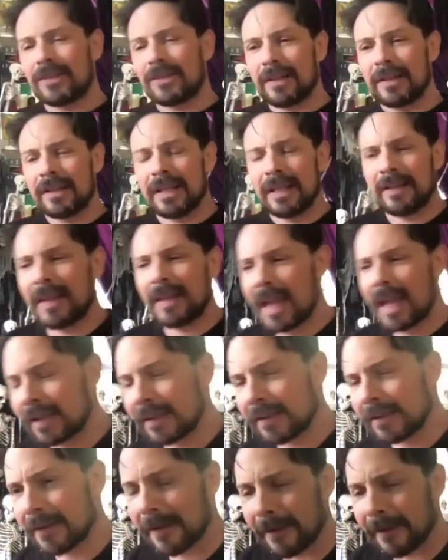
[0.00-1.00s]
in that,
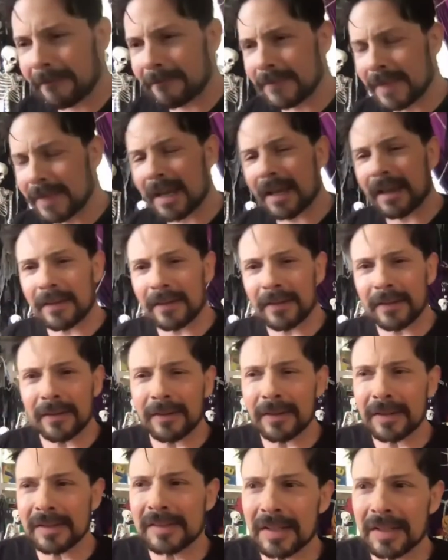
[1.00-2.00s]
and yeah,
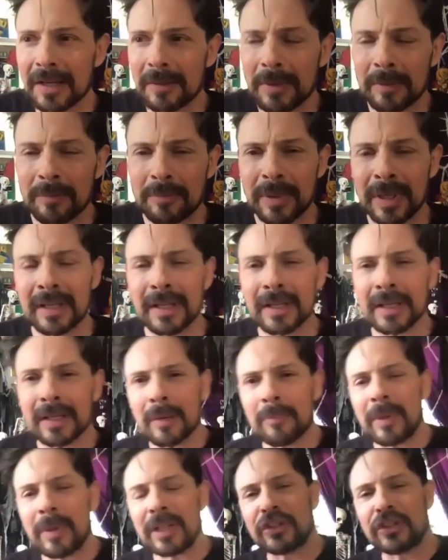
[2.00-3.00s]
it's gonna be a big
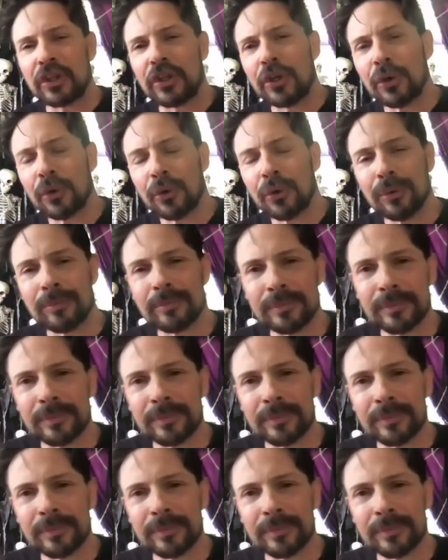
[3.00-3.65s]
to do.